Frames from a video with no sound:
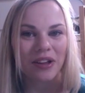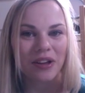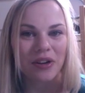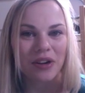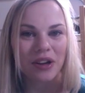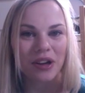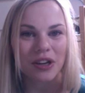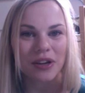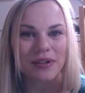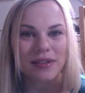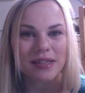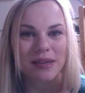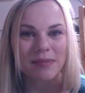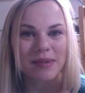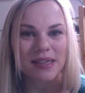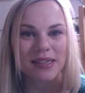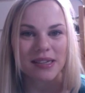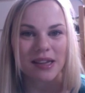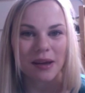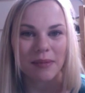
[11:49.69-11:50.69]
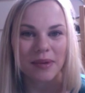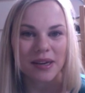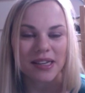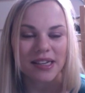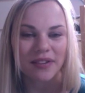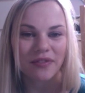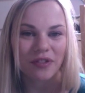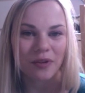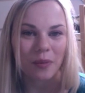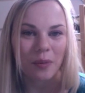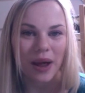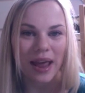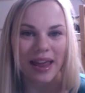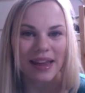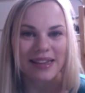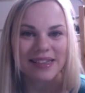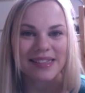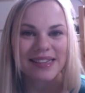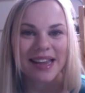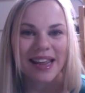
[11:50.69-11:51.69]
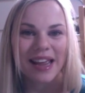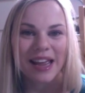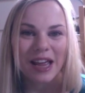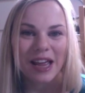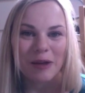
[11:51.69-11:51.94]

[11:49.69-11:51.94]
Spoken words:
you can use them in so many different ways.